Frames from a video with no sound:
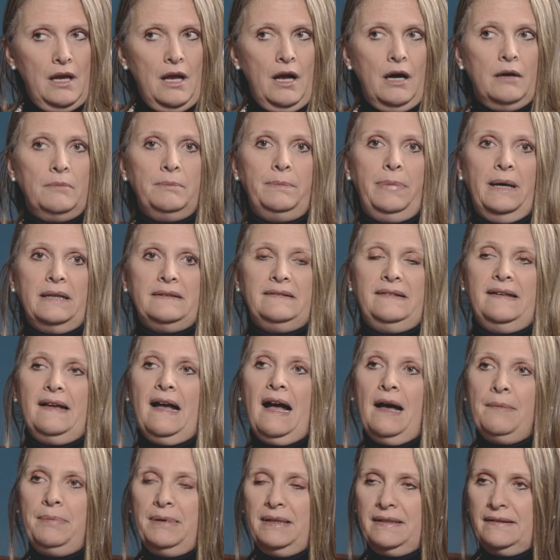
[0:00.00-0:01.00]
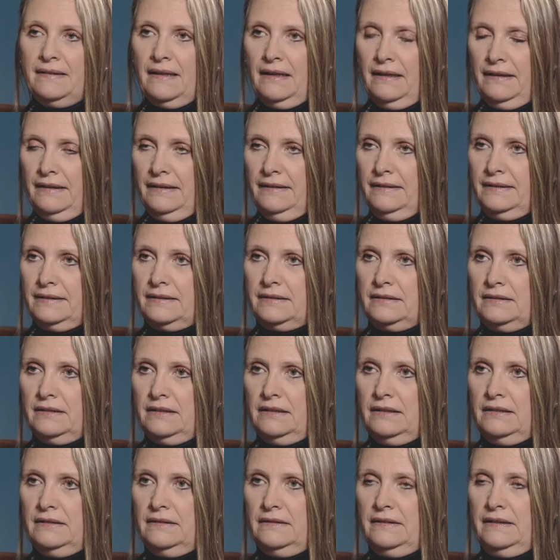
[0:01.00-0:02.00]
but the appetite
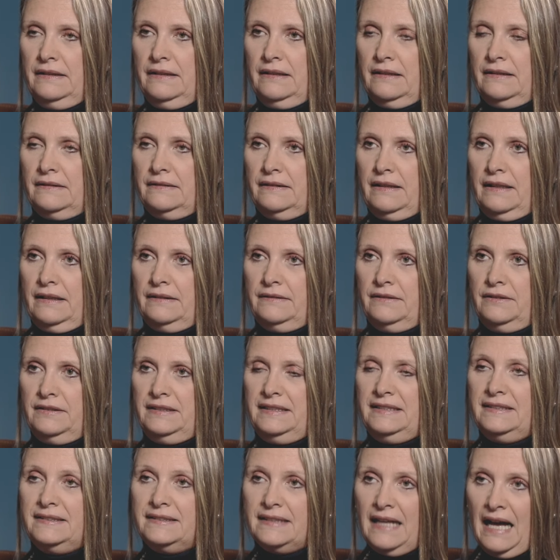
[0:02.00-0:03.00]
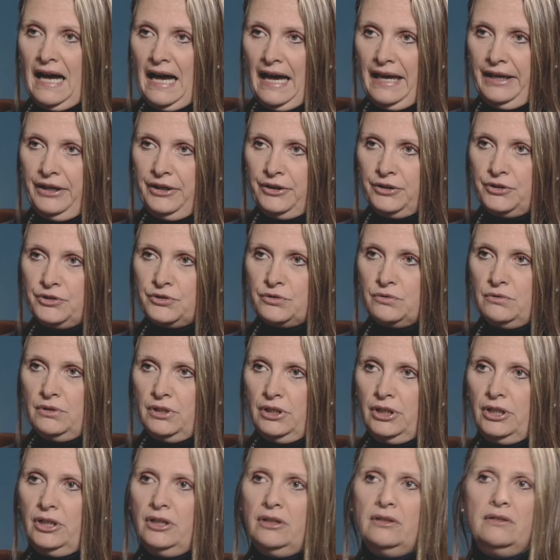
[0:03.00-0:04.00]
and the desire to
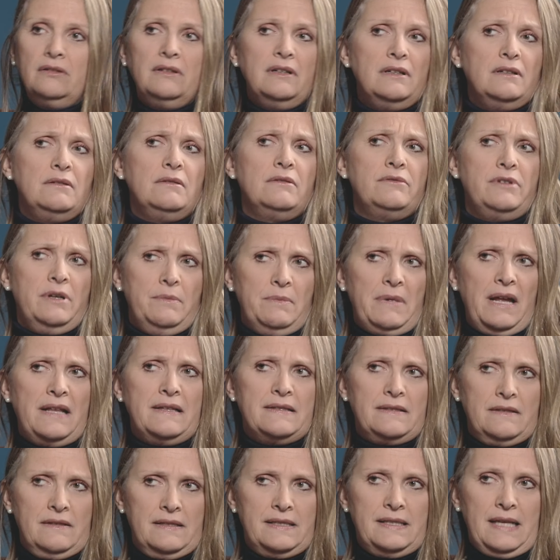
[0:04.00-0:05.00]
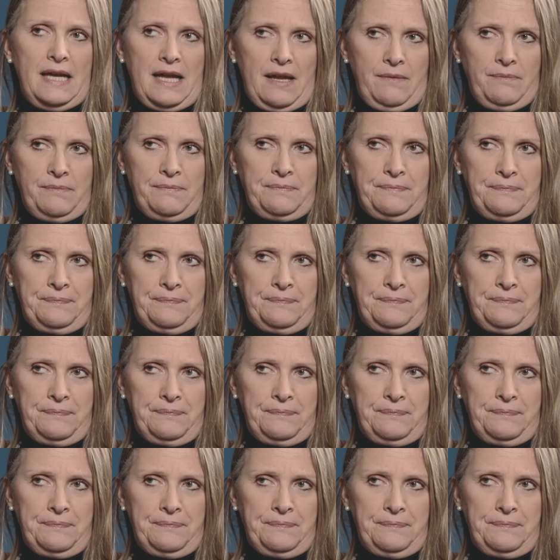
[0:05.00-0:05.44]
learn remains the same.